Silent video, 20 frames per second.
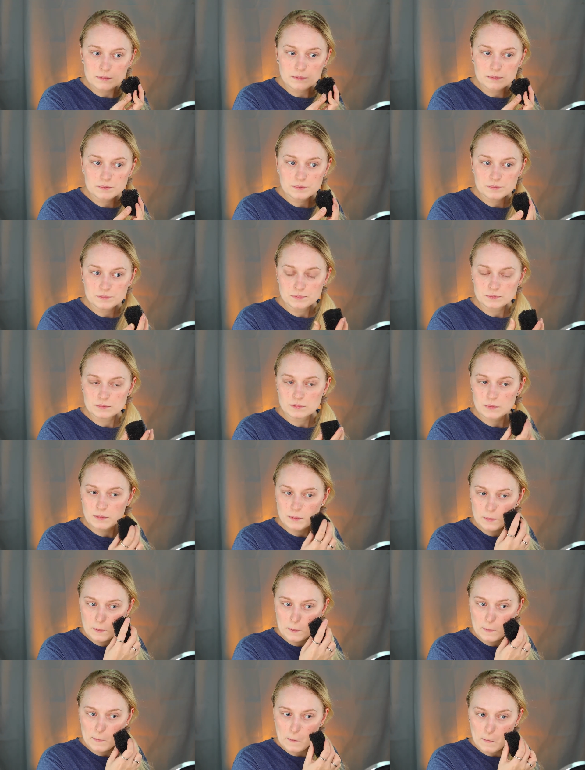
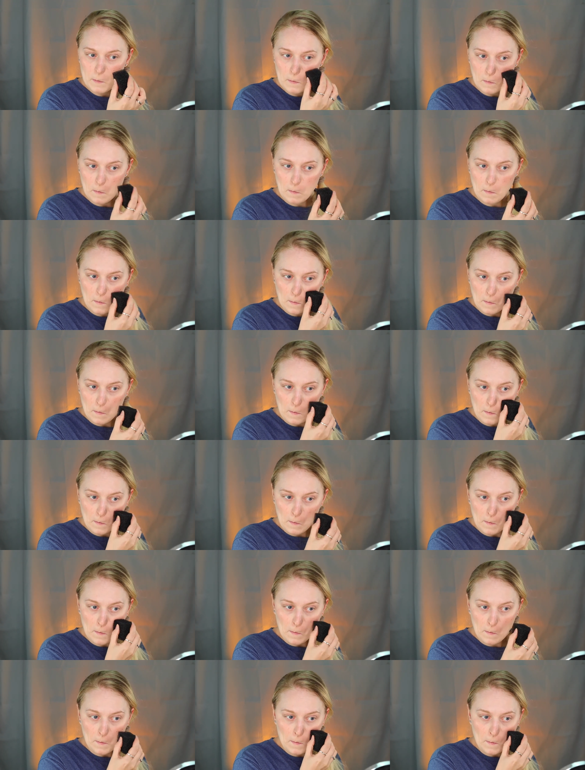
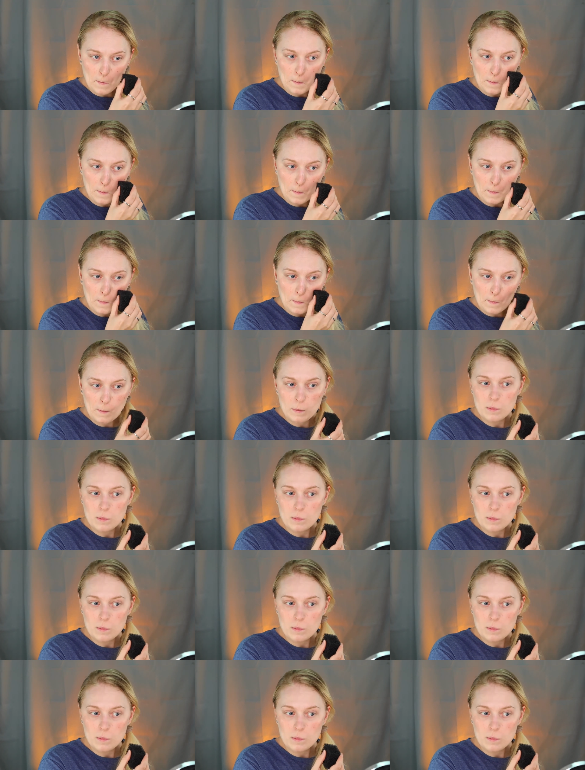Nobody speaks.